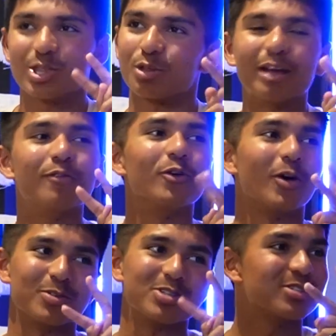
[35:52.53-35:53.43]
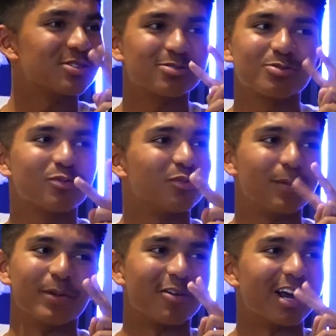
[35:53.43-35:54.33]
3 and 4 I was
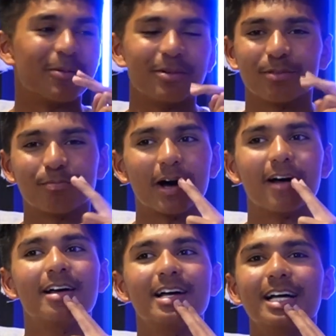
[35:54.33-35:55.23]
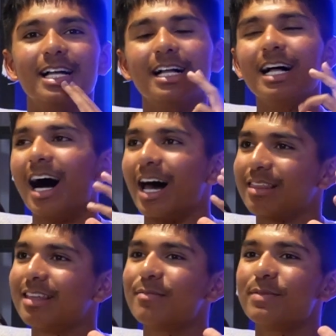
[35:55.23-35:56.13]
flipping around with. But I
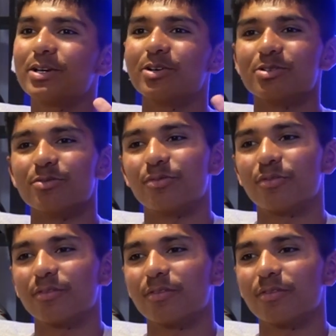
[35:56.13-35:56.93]
think because of